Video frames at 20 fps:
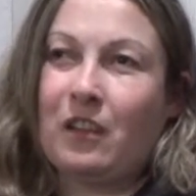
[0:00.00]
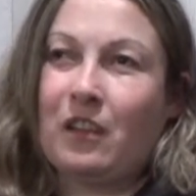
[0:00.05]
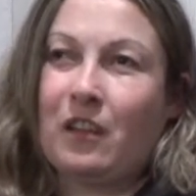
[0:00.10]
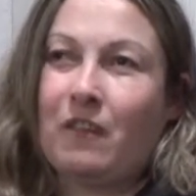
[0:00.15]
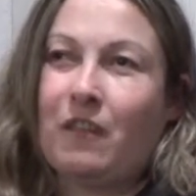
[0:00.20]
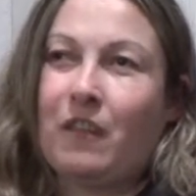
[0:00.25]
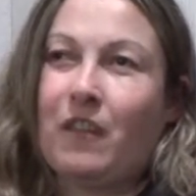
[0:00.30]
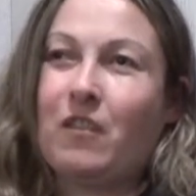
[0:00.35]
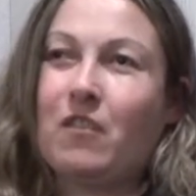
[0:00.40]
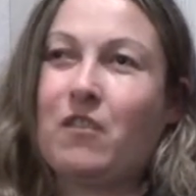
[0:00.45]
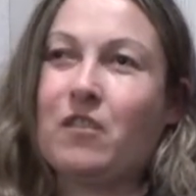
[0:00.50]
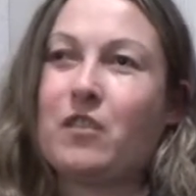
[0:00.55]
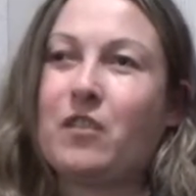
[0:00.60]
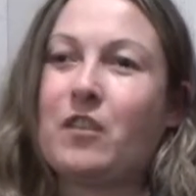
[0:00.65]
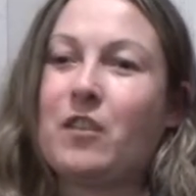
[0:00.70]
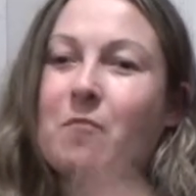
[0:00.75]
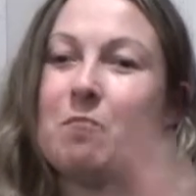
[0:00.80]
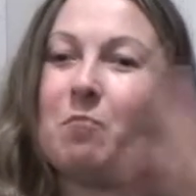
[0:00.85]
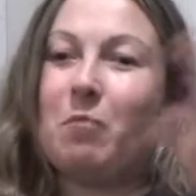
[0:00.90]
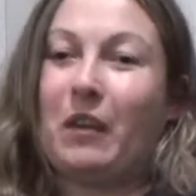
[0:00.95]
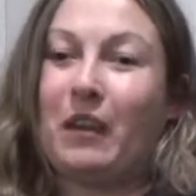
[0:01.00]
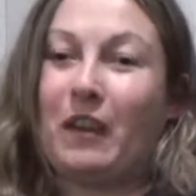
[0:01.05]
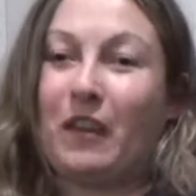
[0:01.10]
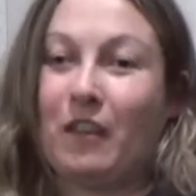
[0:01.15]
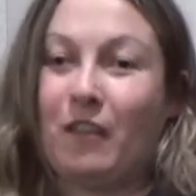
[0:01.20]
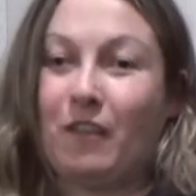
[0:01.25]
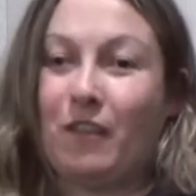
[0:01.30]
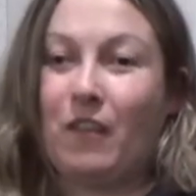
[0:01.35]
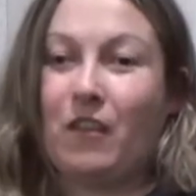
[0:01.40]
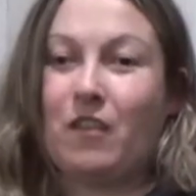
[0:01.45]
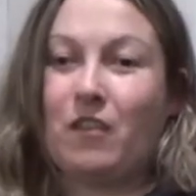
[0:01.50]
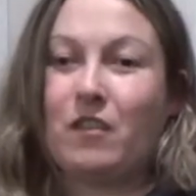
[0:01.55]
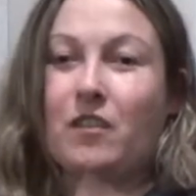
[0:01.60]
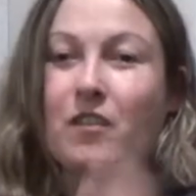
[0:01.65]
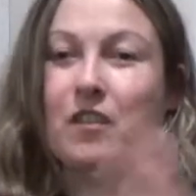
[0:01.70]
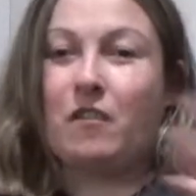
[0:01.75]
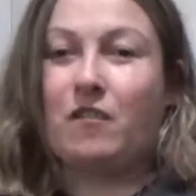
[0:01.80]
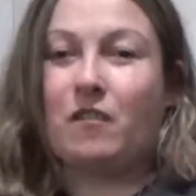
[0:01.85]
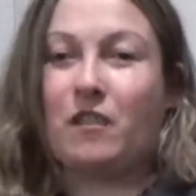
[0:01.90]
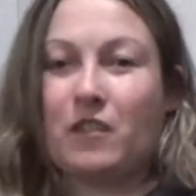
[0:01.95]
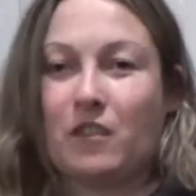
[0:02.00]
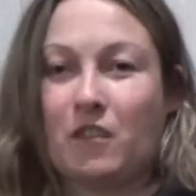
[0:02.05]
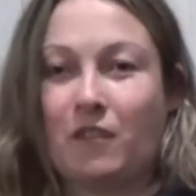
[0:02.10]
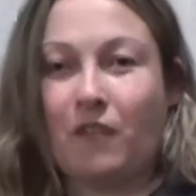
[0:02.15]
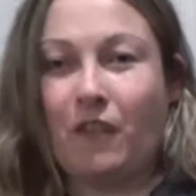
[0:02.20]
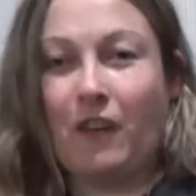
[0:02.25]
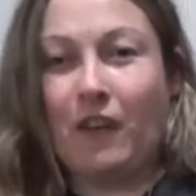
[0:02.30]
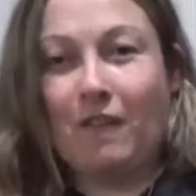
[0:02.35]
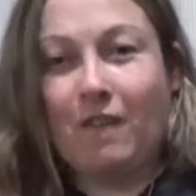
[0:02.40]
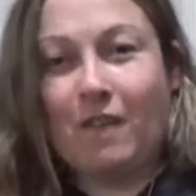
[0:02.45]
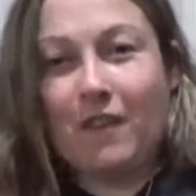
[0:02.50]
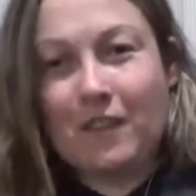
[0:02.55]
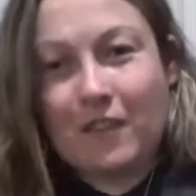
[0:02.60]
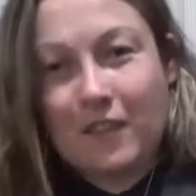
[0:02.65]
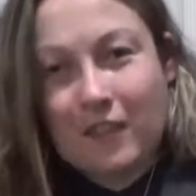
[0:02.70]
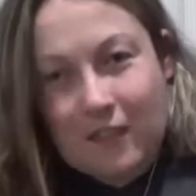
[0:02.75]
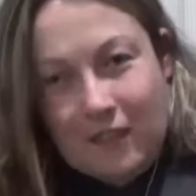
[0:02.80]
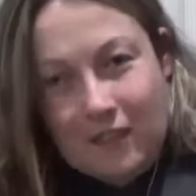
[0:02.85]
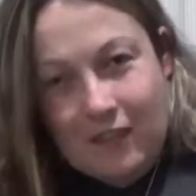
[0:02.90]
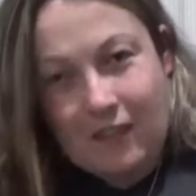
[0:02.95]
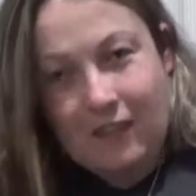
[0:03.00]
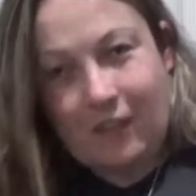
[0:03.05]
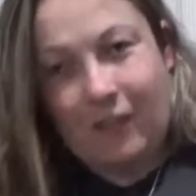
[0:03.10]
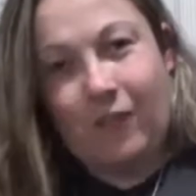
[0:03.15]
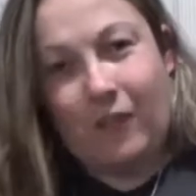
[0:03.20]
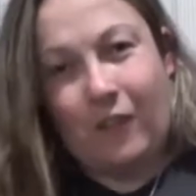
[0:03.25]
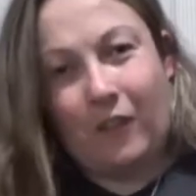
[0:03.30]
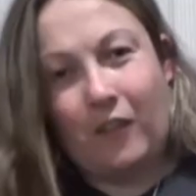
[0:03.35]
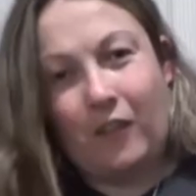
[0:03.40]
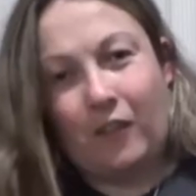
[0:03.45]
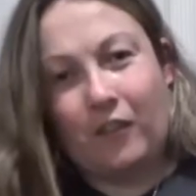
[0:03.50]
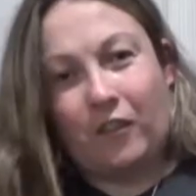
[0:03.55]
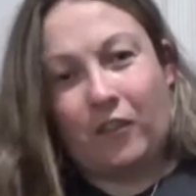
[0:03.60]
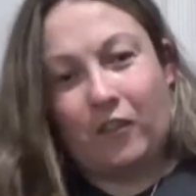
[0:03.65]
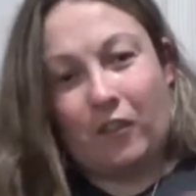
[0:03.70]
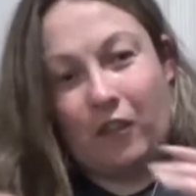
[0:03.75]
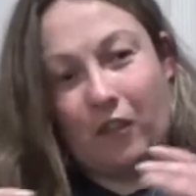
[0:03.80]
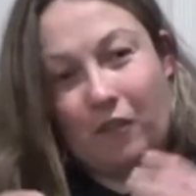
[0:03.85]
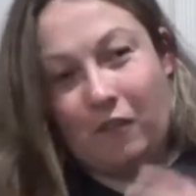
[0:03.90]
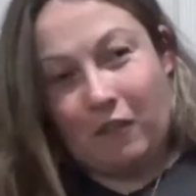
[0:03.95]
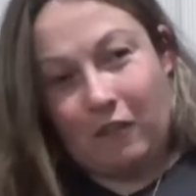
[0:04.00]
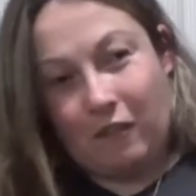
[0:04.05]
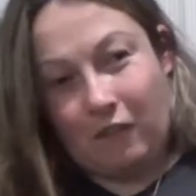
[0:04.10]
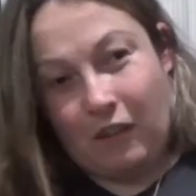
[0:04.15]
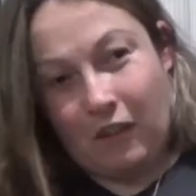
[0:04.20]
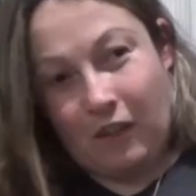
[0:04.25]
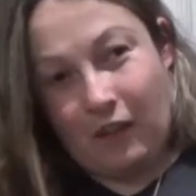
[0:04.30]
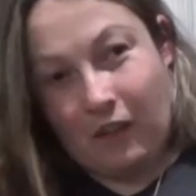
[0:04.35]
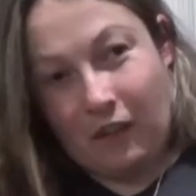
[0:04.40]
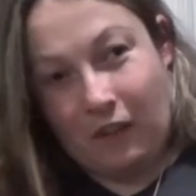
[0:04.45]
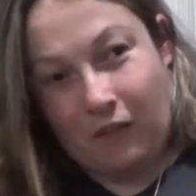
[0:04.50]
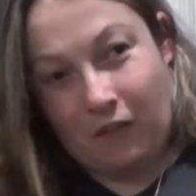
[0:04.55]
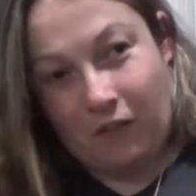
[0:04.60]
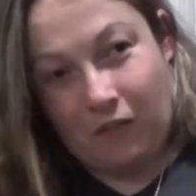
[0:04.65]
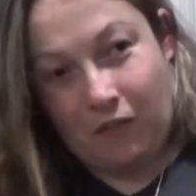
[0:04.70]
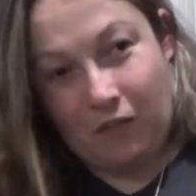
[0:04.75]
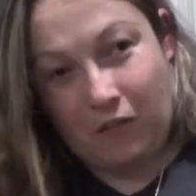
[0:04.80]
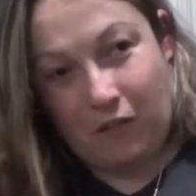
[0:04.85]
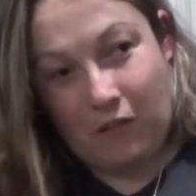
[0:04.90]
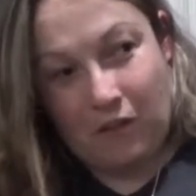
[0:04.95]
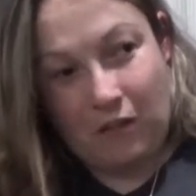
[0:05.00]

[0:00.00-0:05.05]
when you're so big, when you're so rich and famous, it's difficult to know in real life,